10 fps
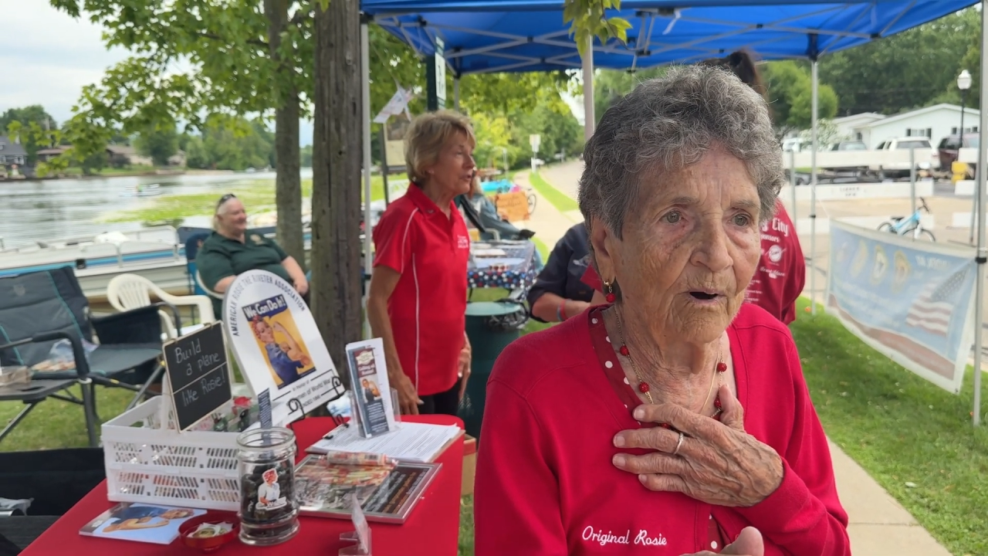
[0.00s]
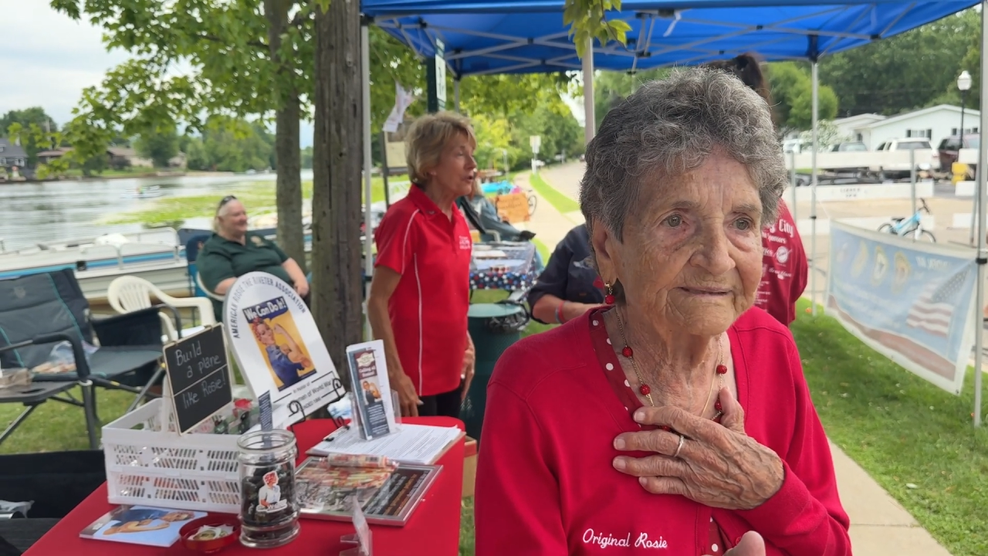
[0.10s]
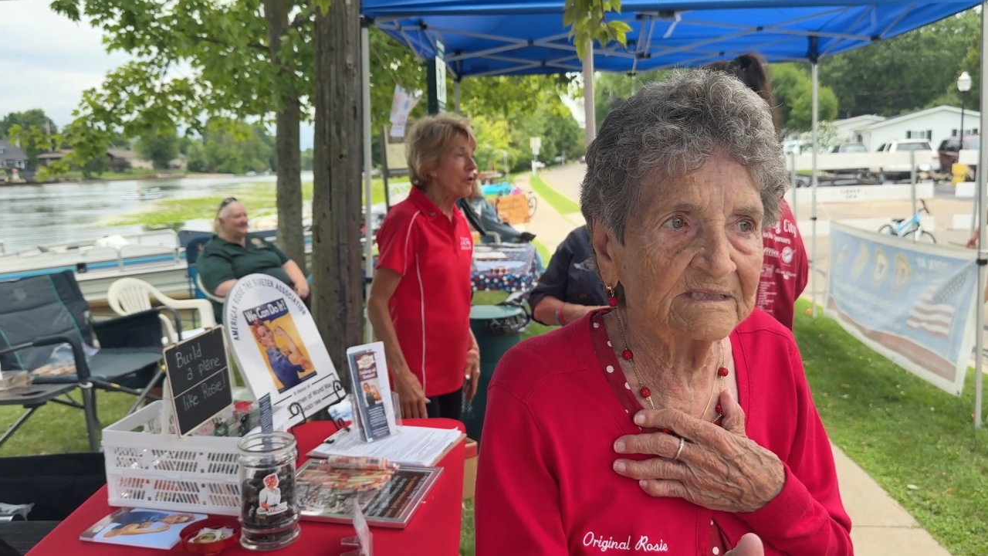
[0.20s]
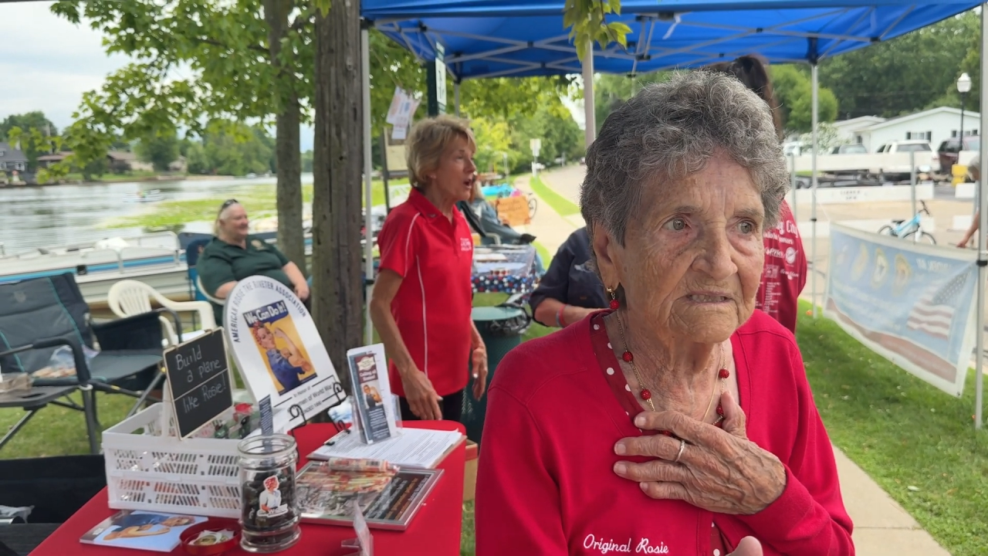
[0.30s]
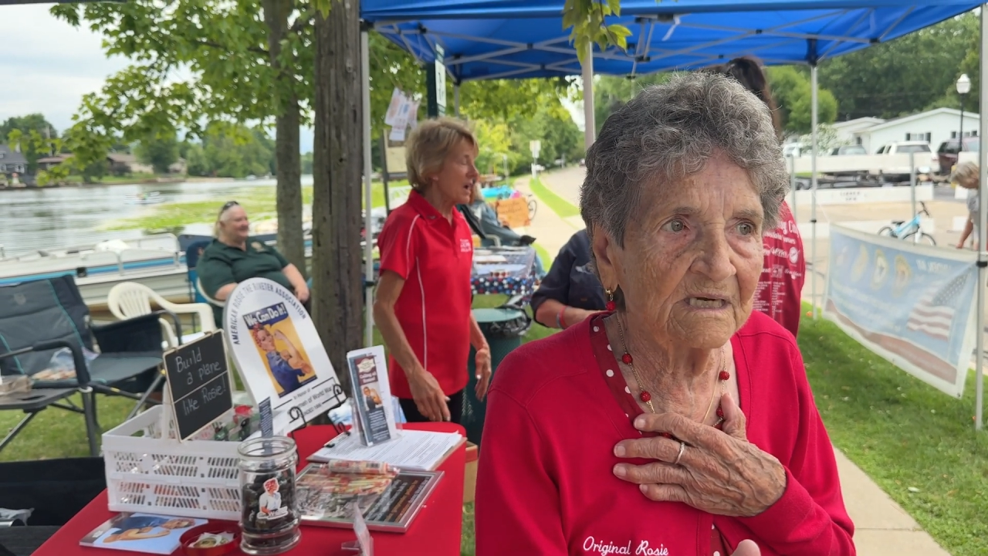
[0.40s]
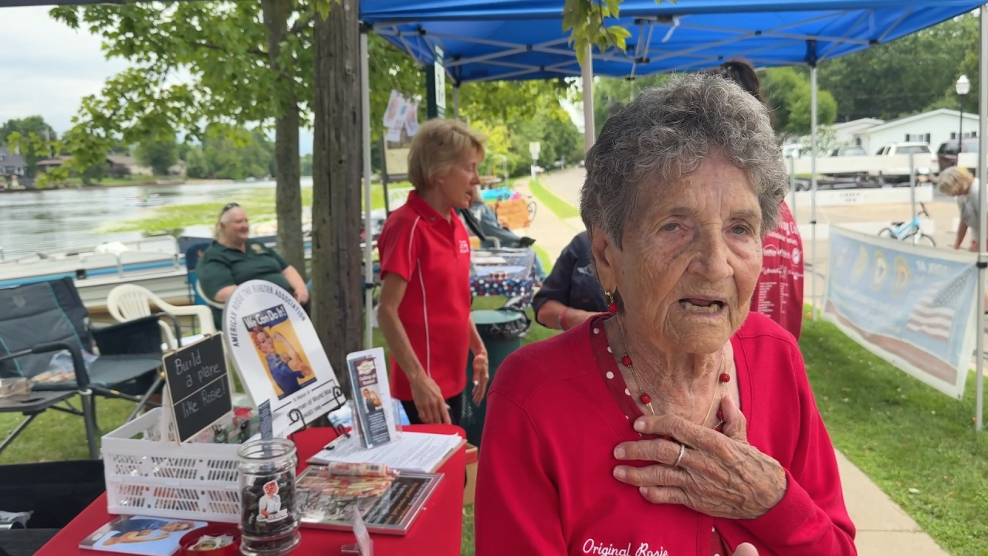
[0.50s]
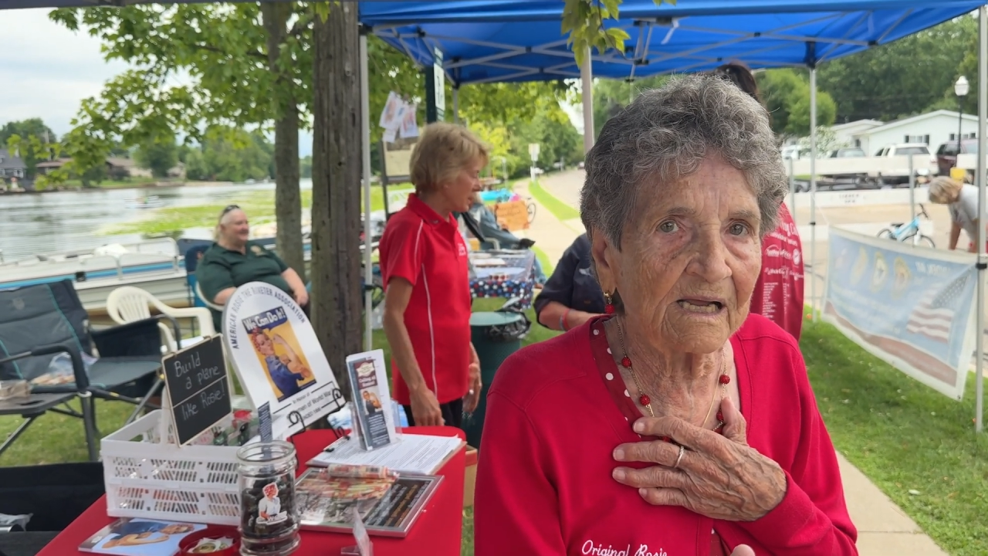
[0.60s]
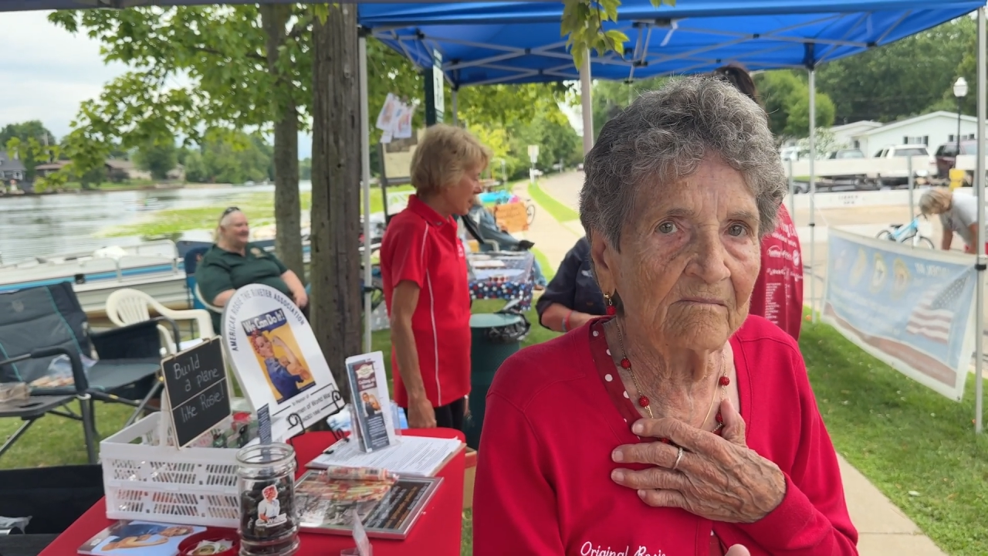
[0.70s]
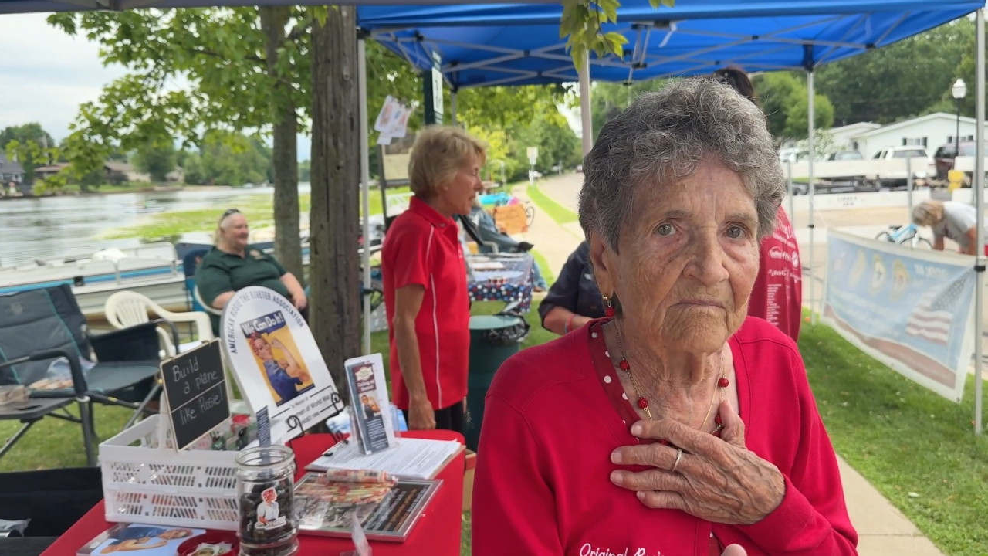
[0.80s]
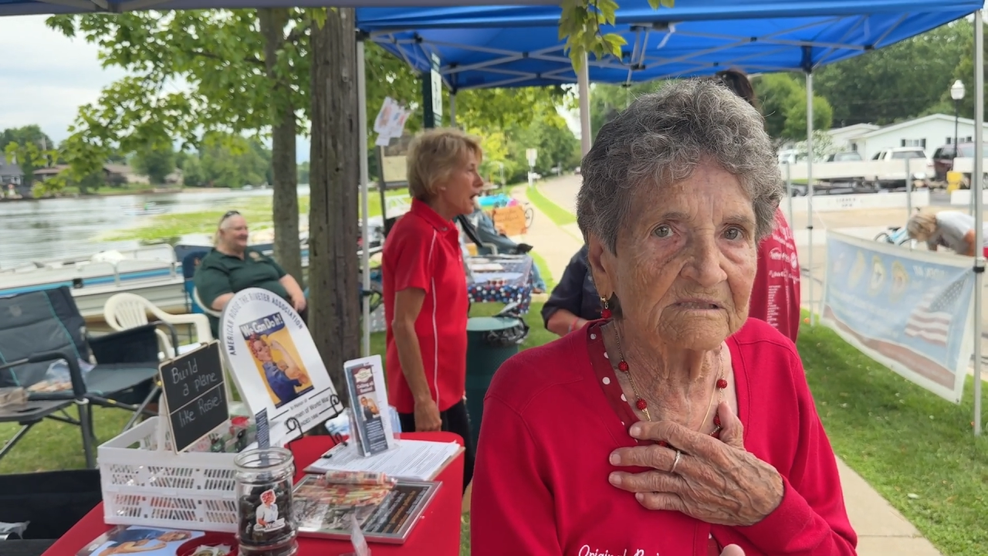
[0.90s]
what did
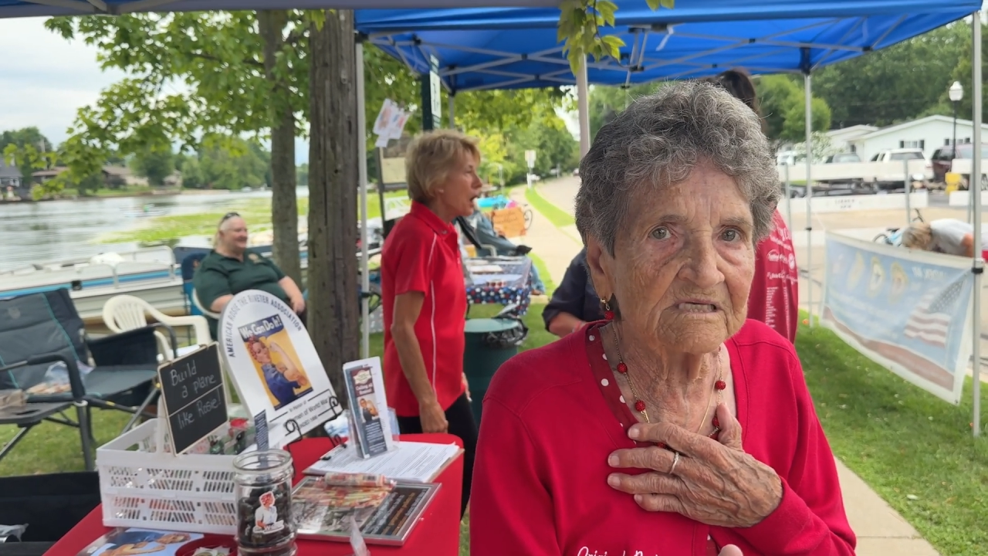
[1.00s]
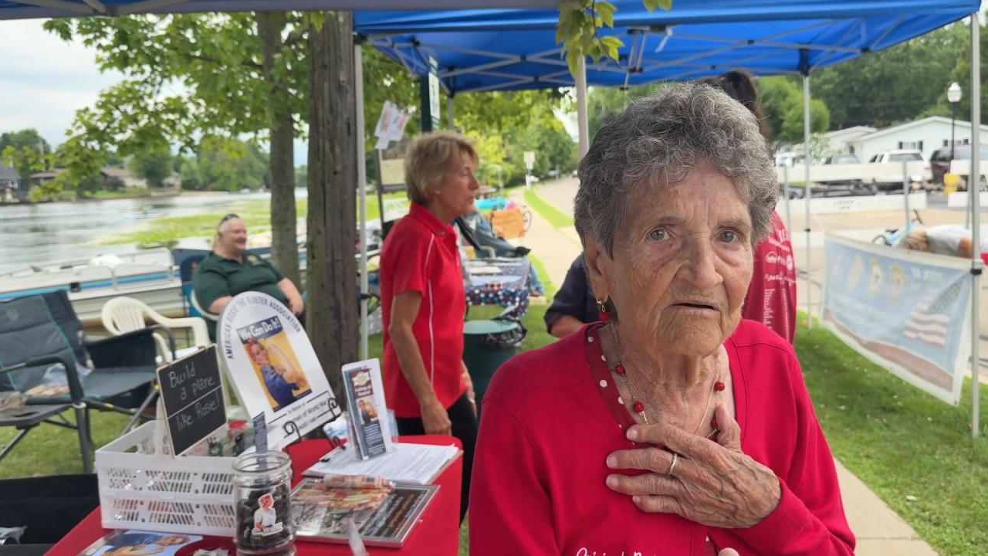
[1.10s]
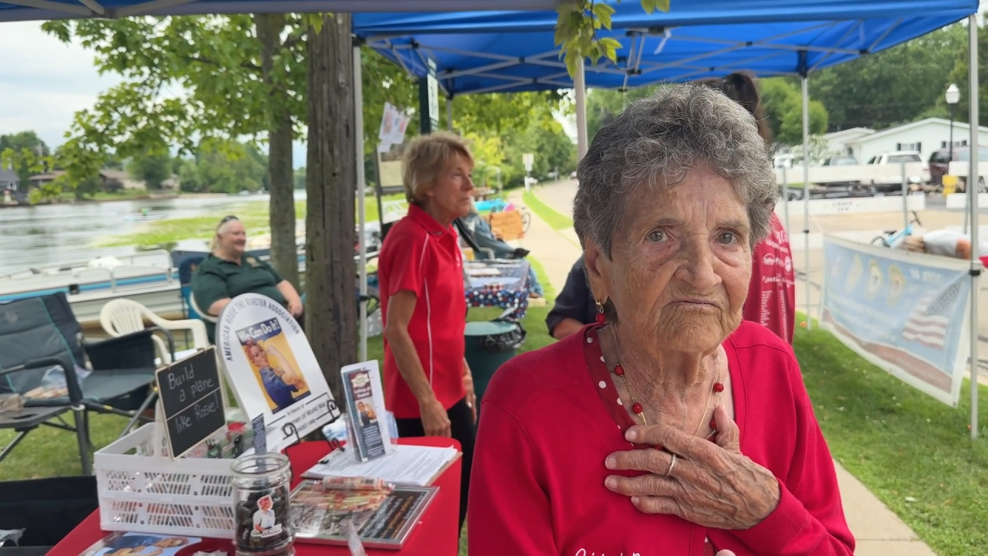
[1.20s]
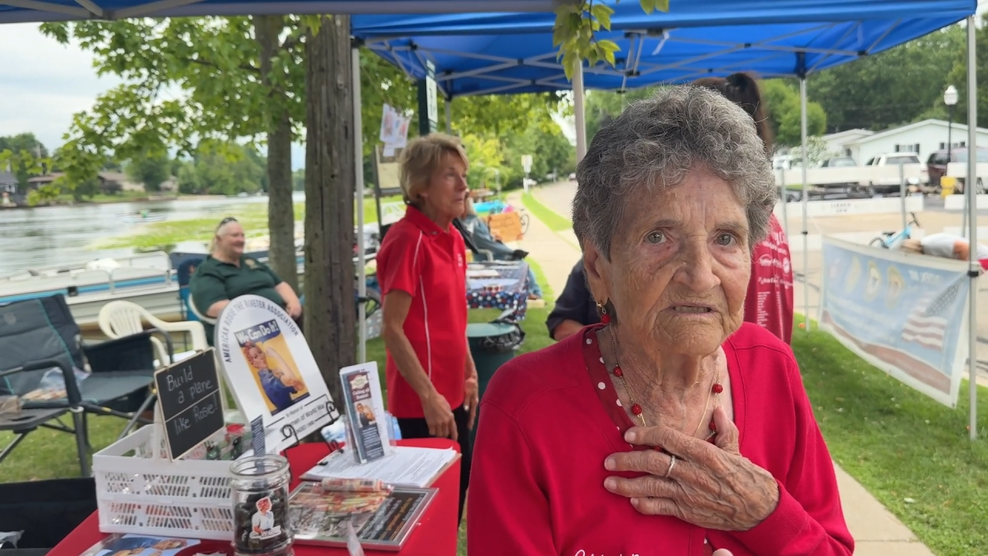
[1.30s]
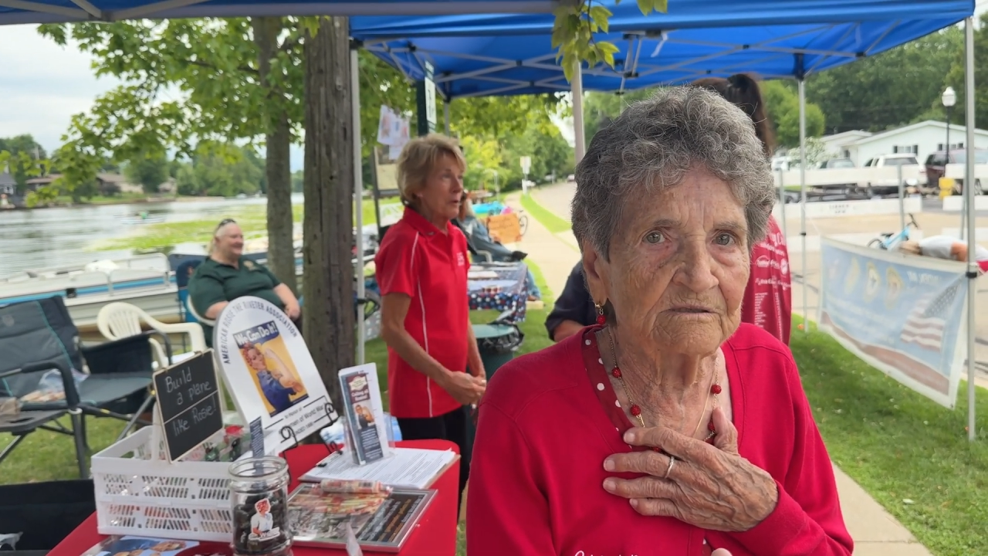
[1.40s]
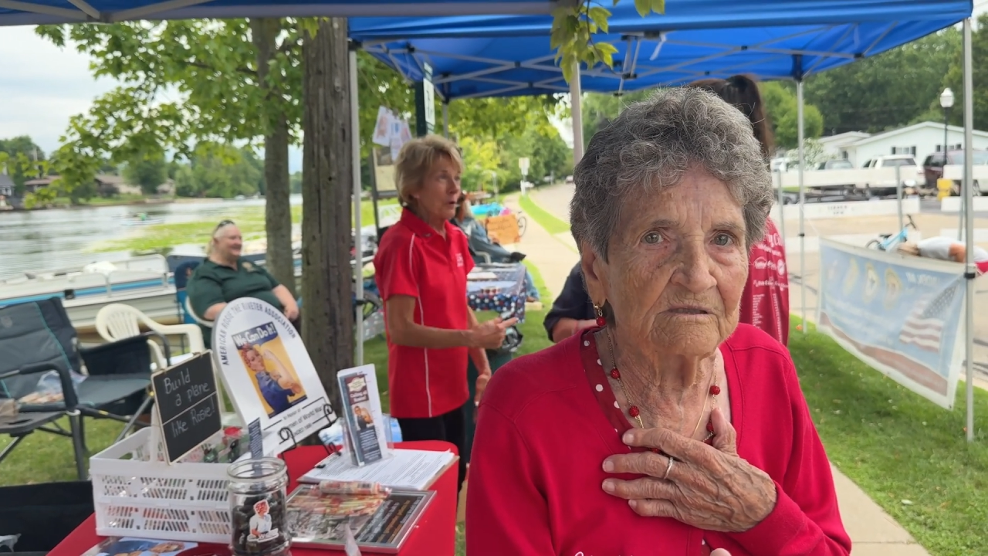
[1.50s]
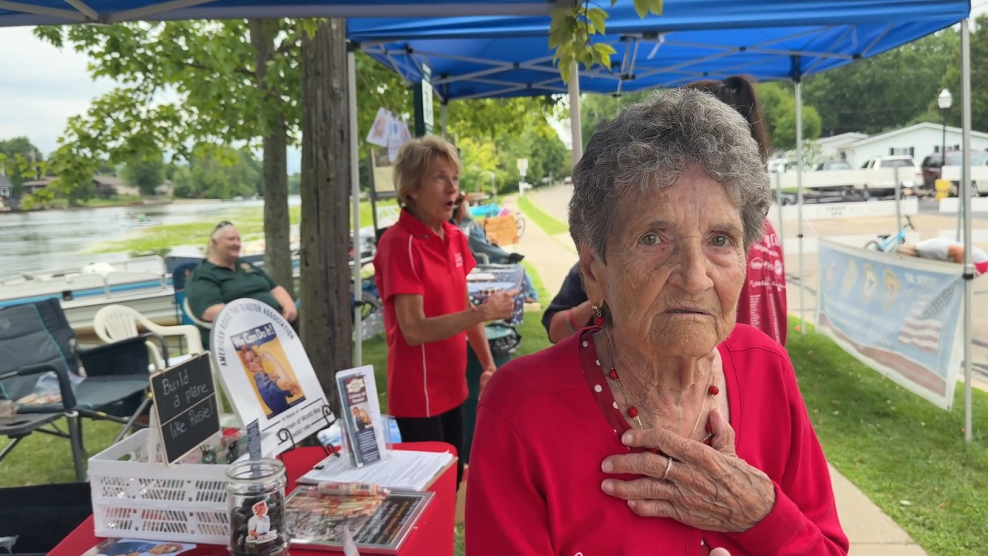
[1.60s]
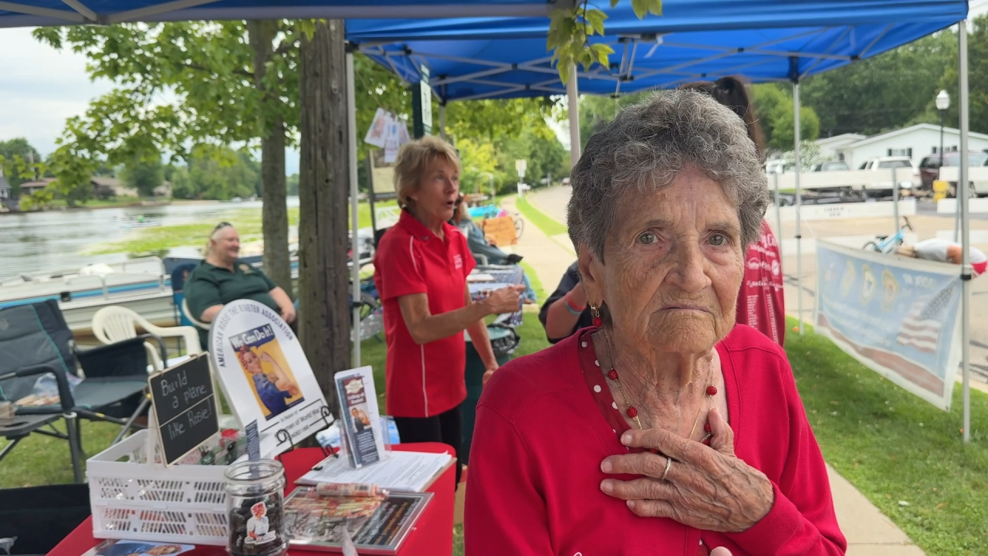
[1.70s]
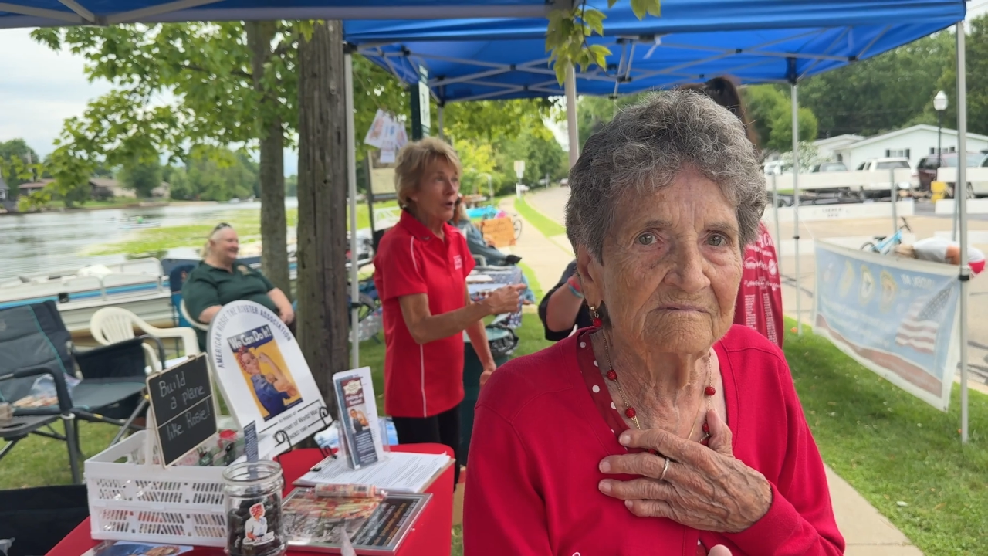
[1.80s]
I get myself into?